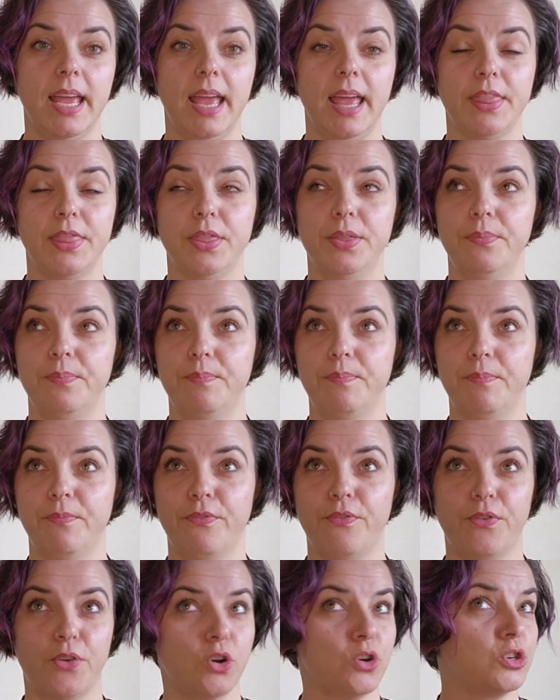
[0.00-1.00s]
the
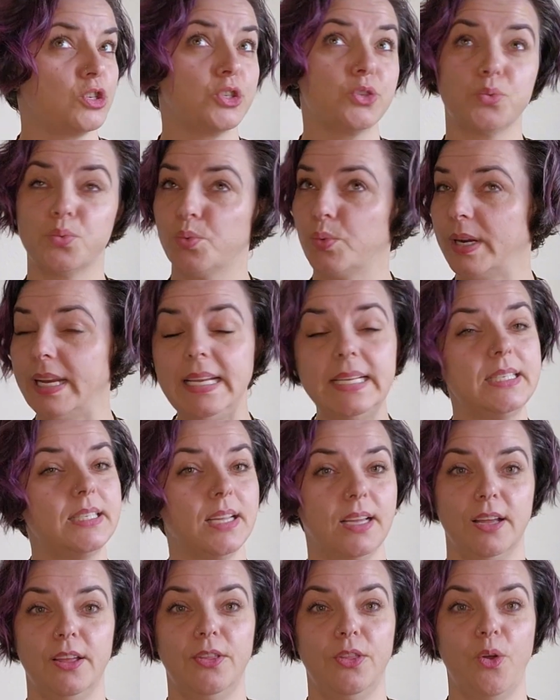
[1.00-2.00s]
first
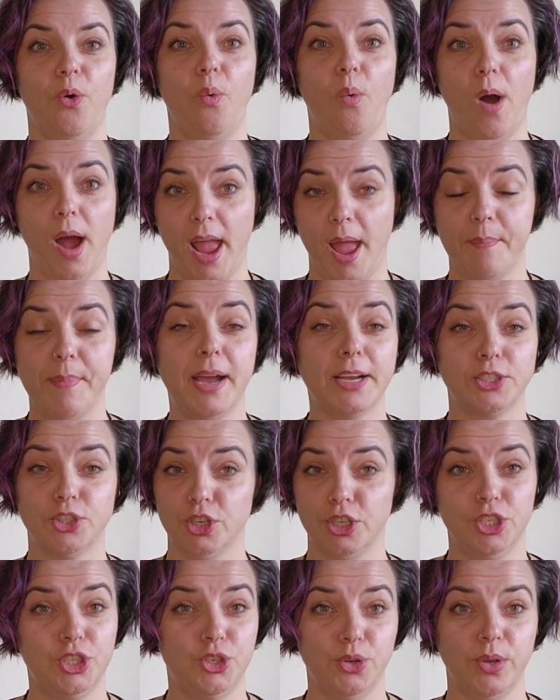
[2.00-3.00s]
reason why I'm
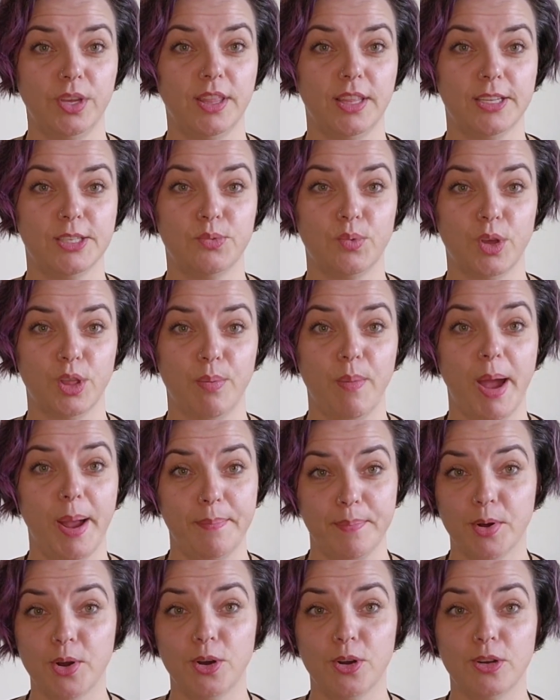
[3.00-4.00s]
actually doing this with my
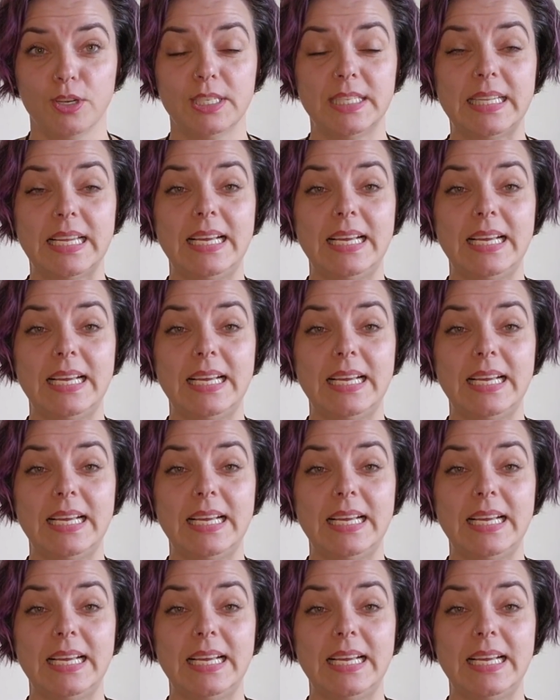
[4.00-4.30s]
birds,